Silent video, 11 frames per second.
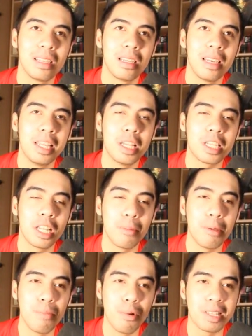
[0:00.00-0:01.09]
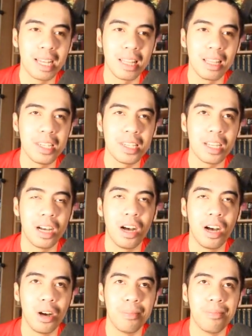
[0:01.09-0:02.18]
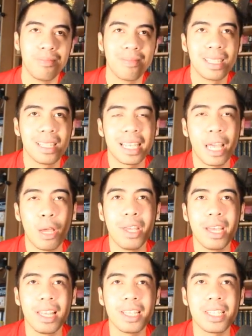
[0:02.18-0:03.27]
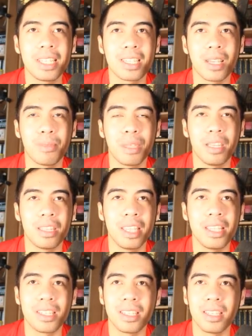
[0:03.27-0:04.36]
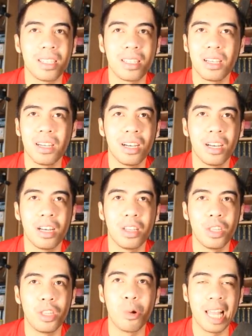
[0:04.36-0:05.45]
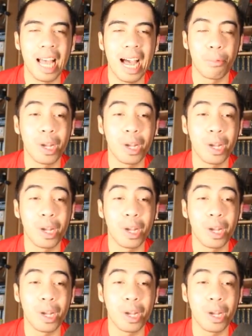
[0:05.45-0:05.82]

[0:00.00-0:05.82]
It is going to be boards at least. Um, can we at least get something decent? Uh, no, we're not.